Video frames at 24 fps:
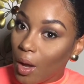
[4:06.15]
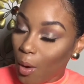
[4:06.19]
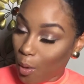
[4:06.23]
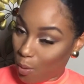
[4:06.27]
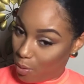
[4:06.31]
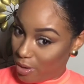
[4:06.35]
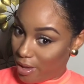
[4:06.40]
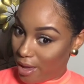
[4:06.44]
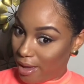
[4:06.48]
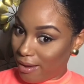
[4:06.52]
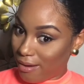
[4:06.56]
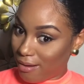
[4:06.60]

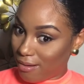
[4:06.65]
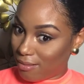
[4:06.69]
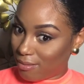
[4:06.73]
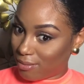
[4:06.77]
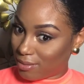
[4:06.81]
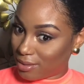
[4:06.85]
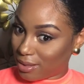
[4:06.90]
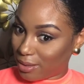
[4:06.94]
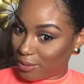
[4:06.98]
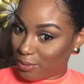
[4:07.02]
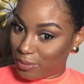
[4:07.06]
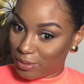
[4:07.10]
oh your ear
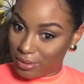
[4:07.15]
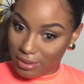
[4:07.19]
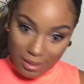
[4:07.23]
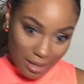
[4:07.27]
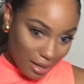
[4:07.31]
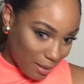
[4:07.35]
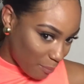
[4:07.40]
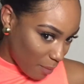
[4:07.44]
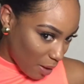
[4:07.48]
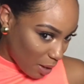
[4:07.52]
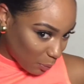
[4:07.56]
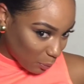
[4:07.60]
looks so good
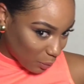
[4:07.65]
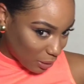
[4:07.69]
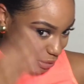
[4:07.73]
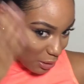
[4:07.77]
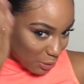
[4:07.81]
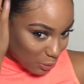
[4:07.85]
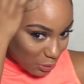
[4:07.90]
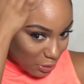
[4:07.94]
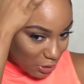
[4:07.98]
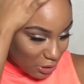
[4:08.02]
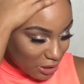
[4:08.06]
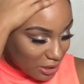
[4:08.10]
today, I want
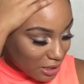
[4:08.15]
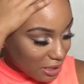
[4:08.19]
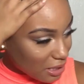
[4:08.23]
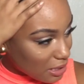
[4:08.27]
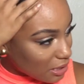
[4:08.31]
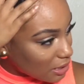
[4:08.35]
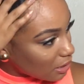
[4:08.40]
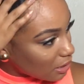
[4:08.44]
to touch it.